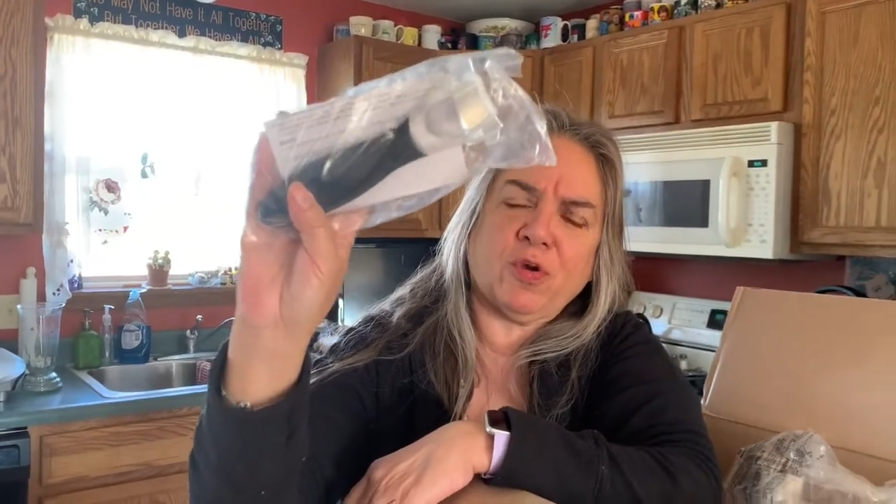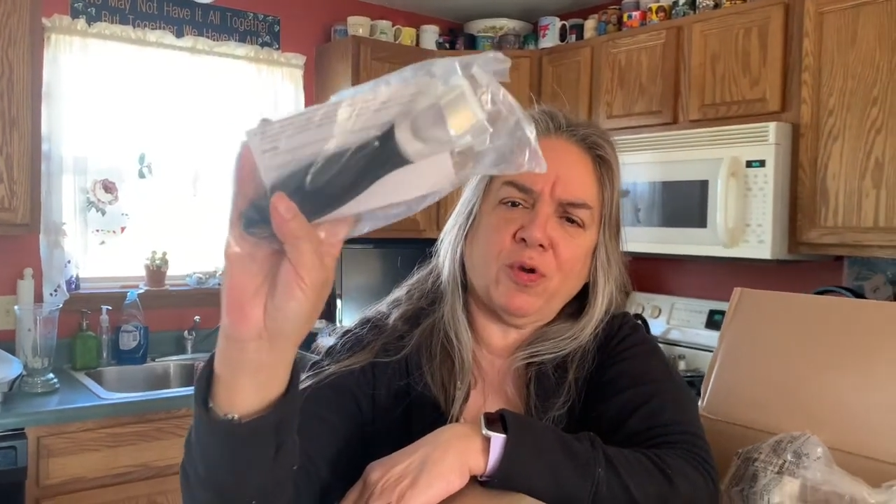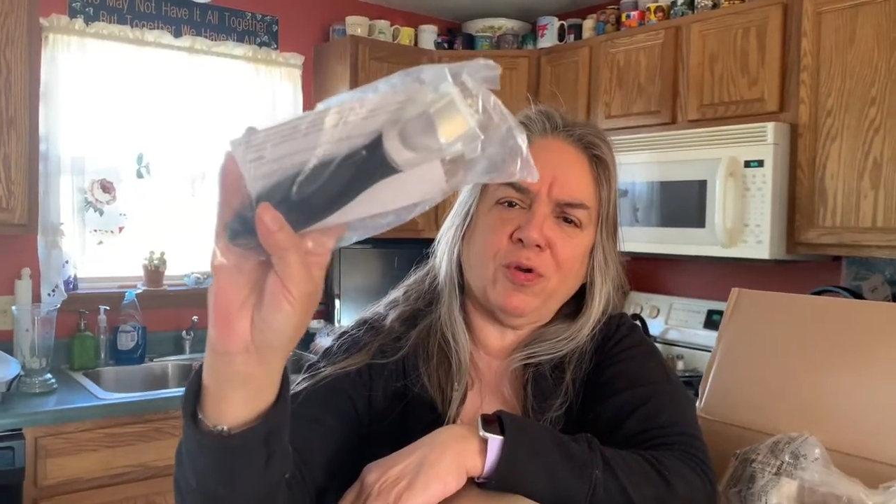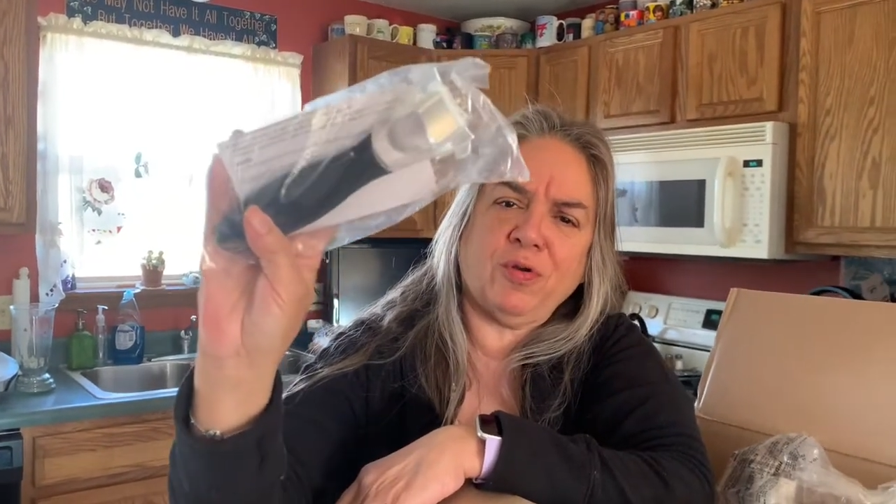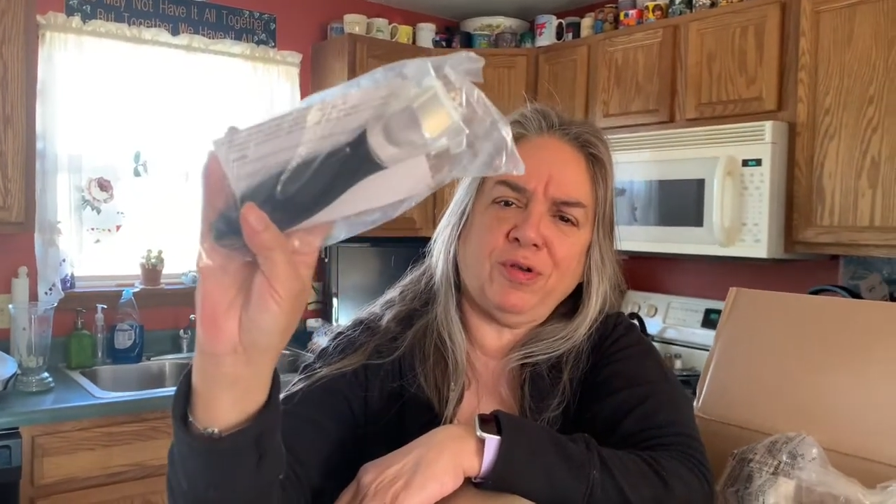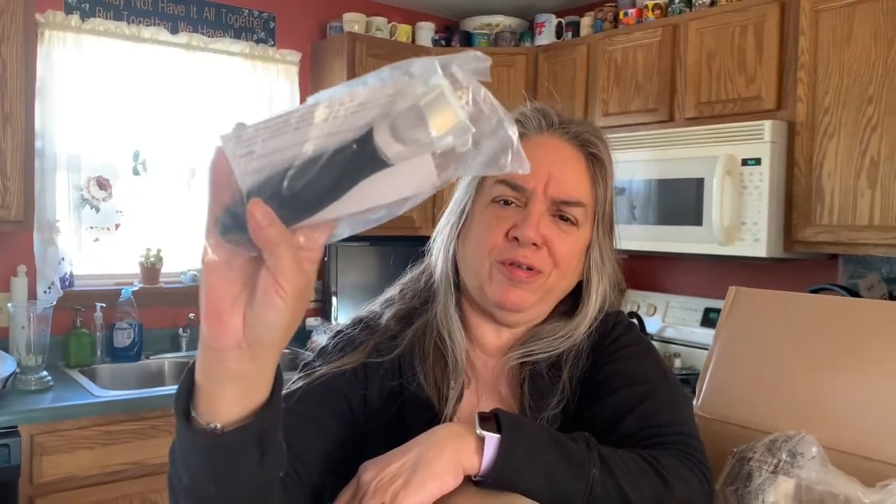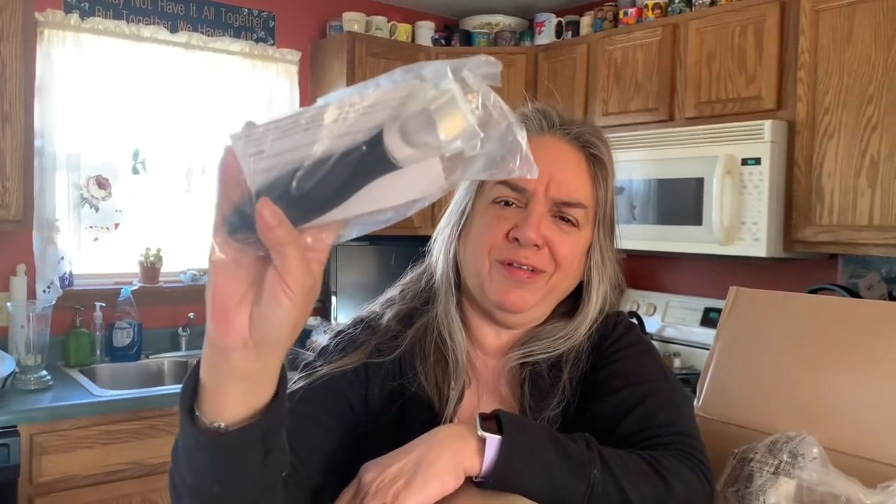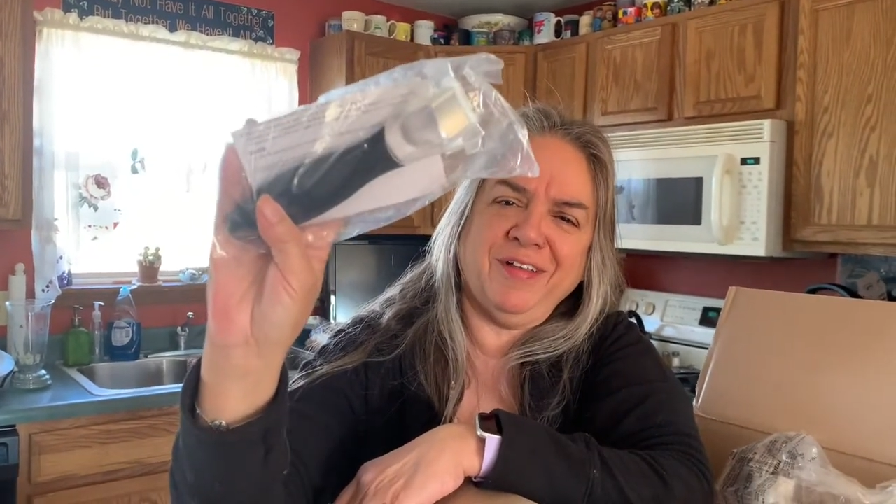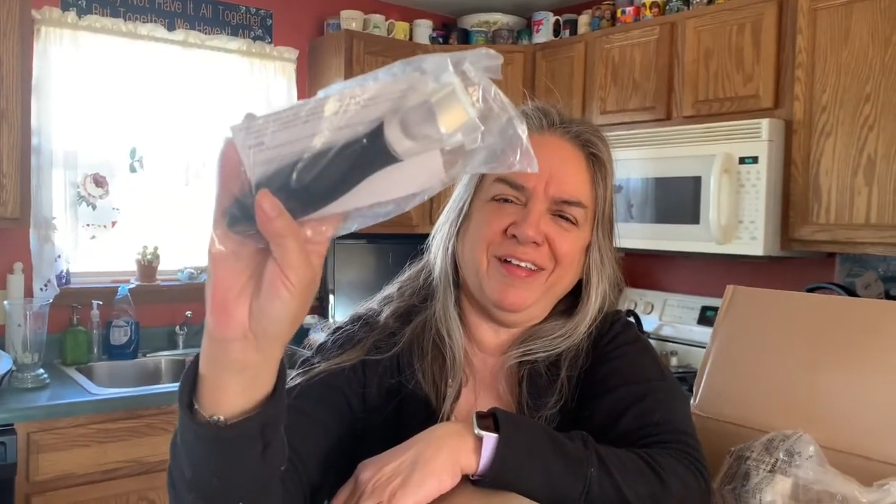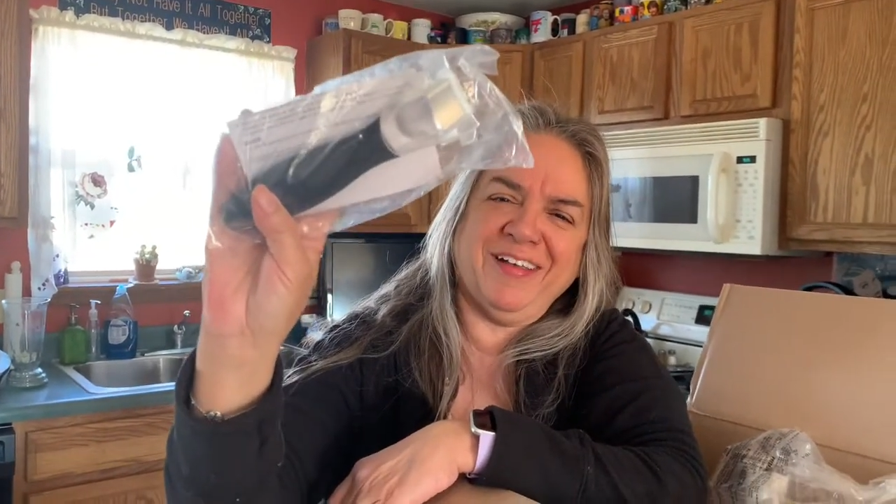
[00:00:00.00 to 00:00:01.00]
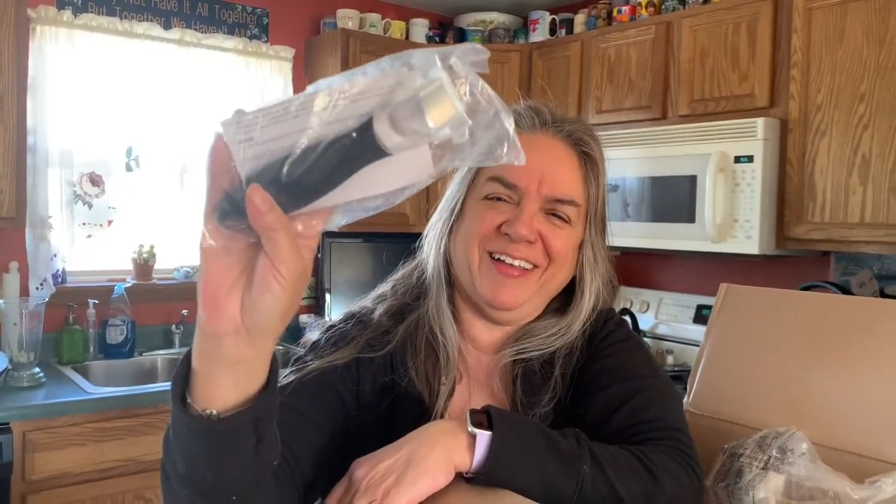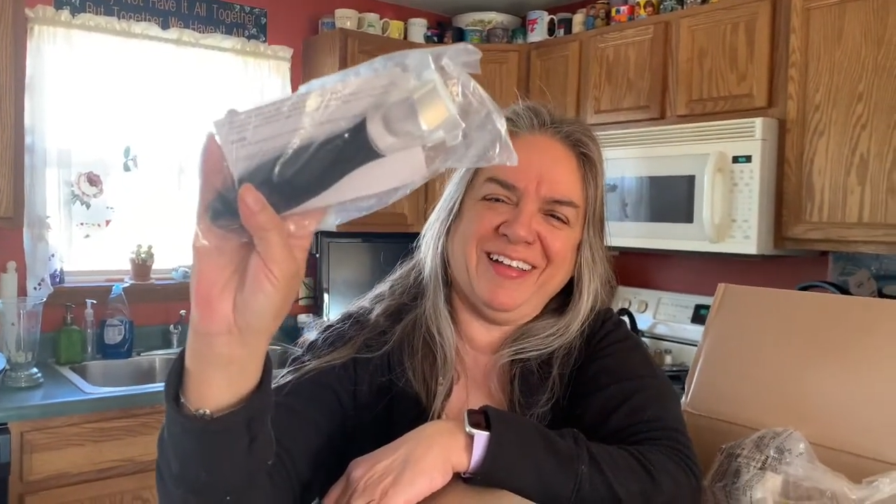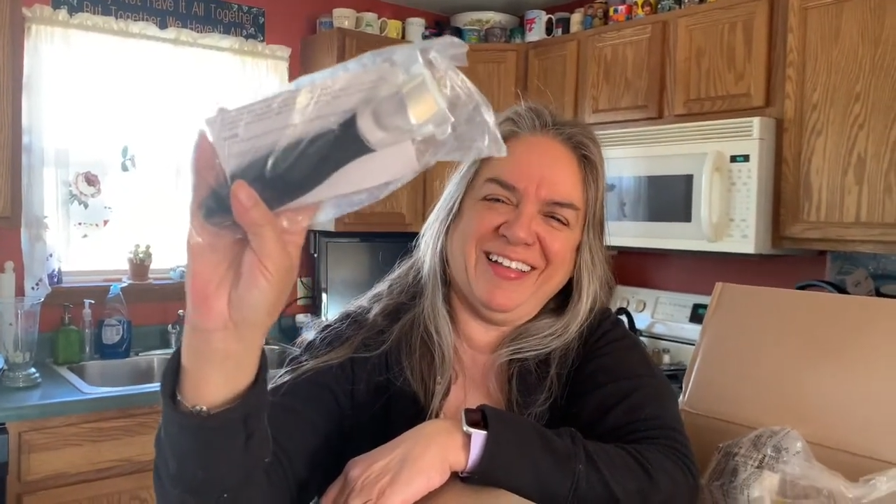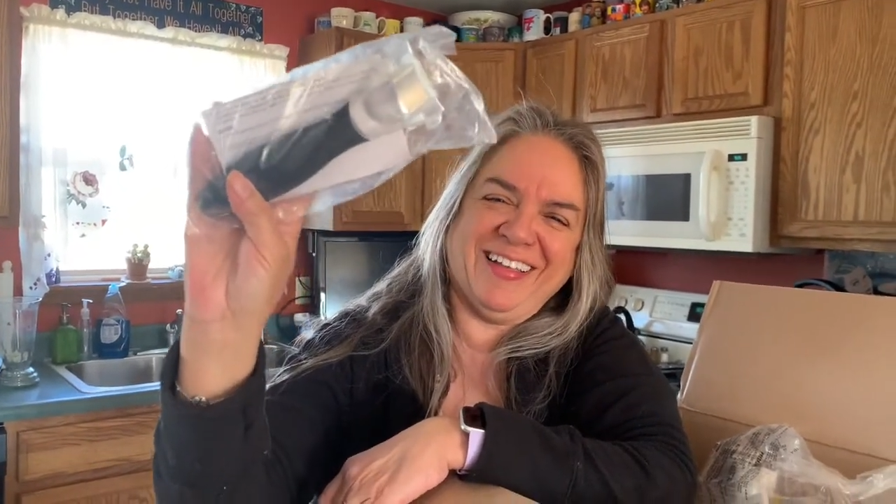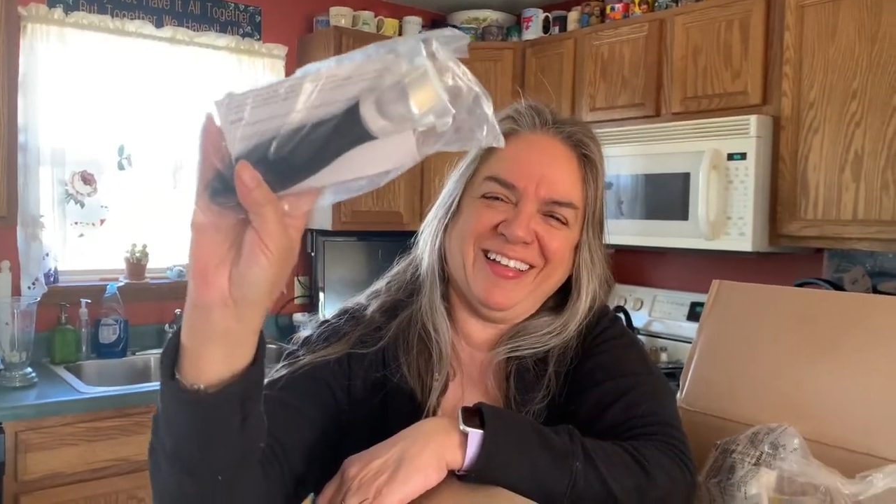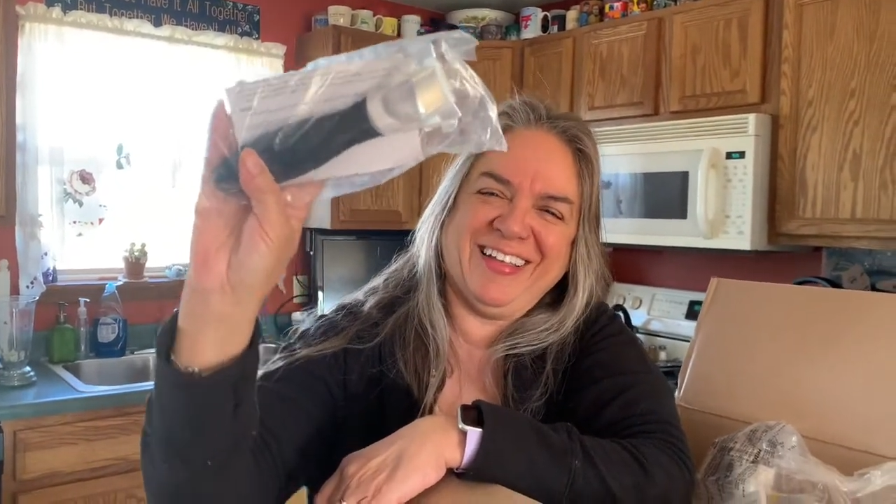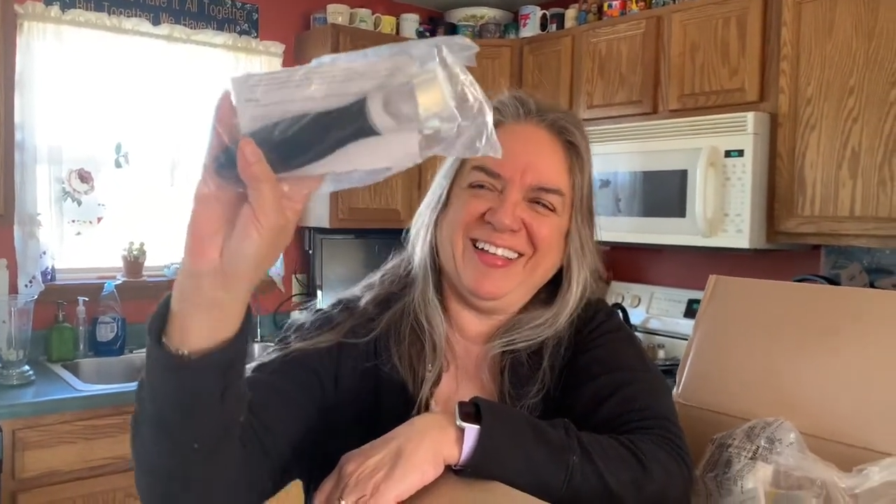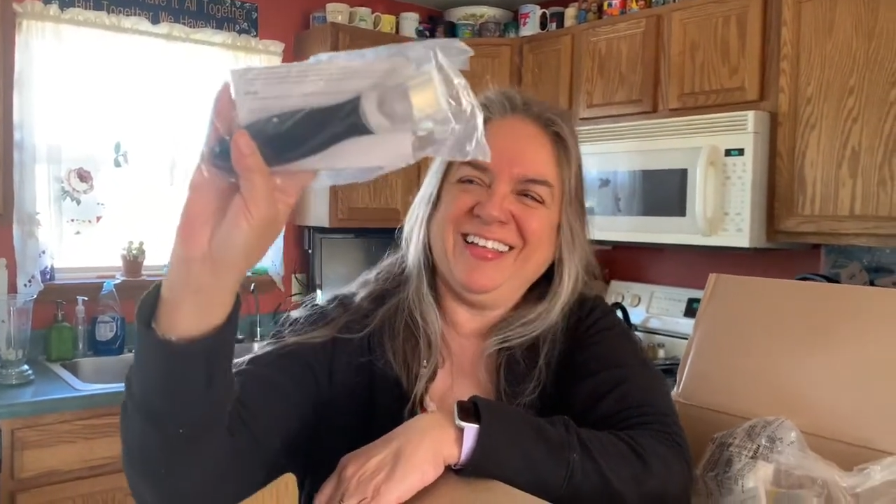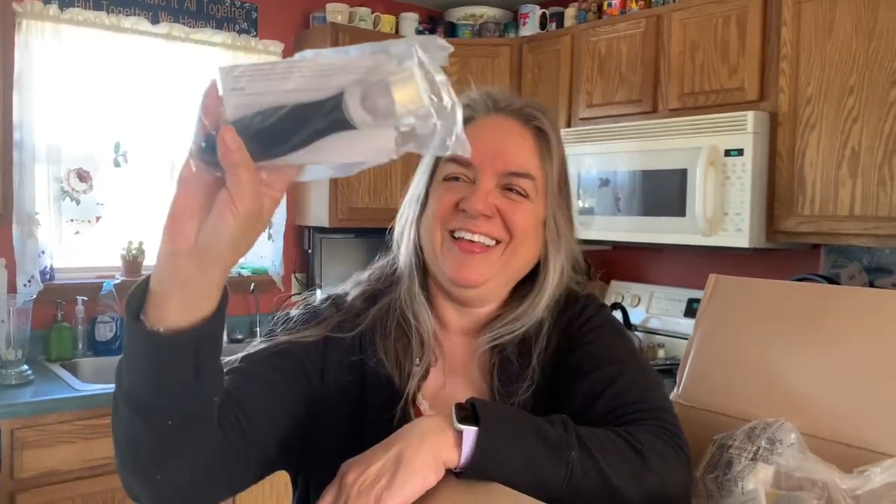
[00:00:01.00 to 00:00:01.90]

kernel? Uh, I don't know.